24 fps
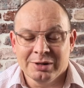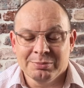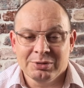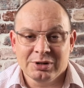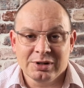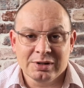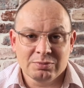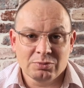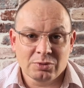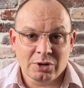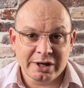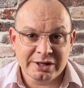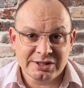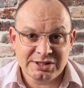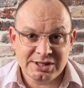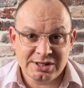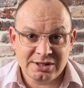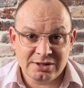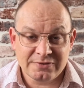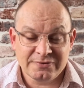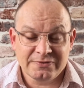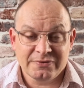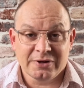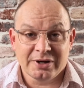because what I tend
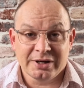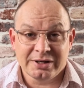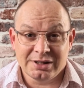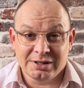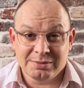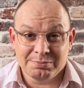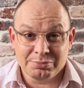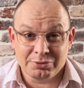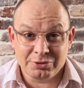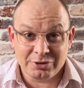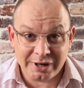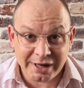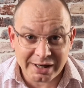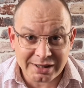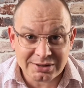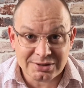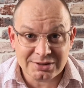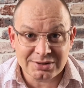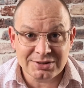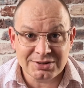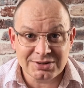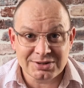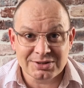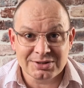to find in
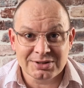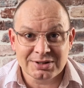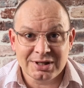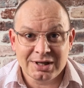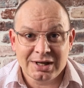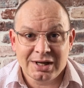practice